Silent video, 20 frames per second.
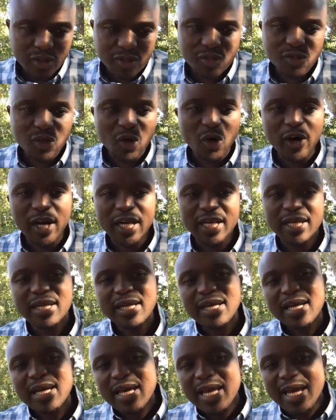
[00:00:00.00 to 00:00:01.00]
soil
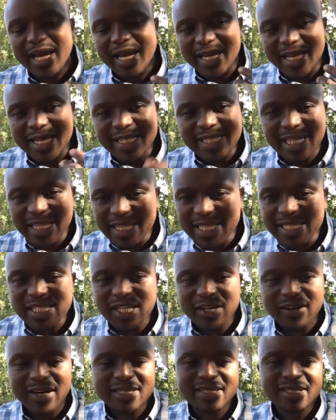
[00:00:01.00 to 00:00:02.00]
and eating this
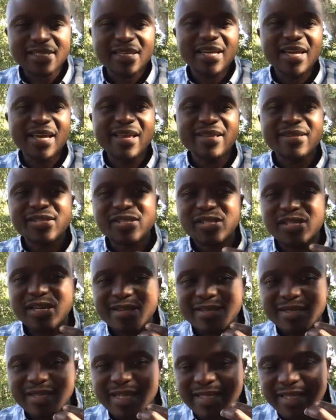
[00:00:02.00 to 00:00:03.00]
grass,
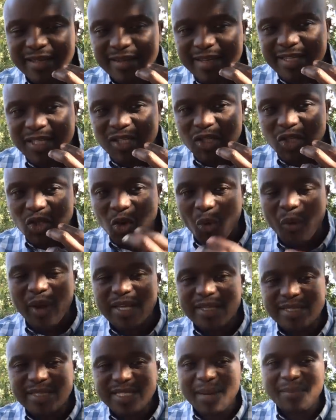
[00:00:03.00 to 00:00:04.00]
it's
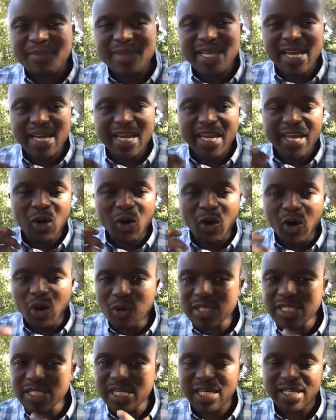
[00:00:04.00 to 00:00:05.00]
doing something
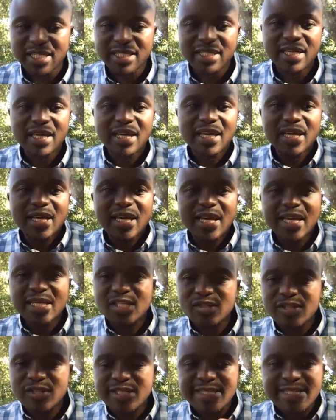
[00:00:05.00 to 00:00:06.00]
ecologically.
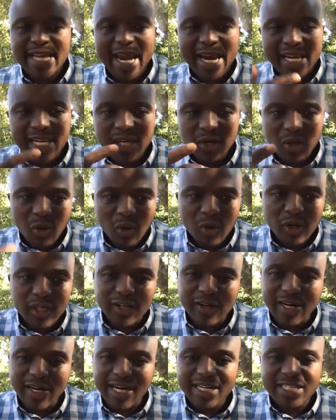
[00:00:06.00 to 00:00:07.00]
It's recycling old
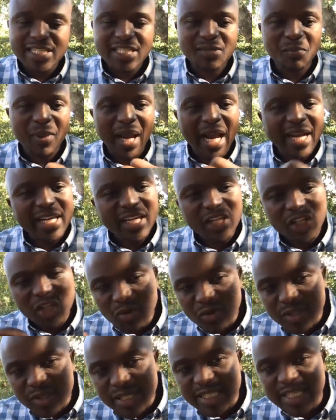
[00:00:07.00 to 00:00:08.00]
grass, planting
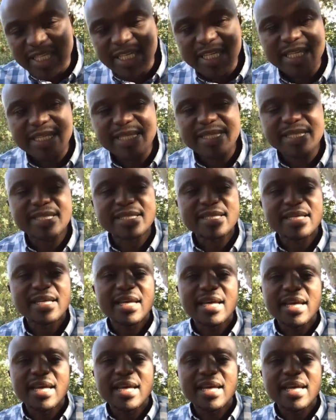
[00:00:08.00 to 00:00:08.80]
new seeds.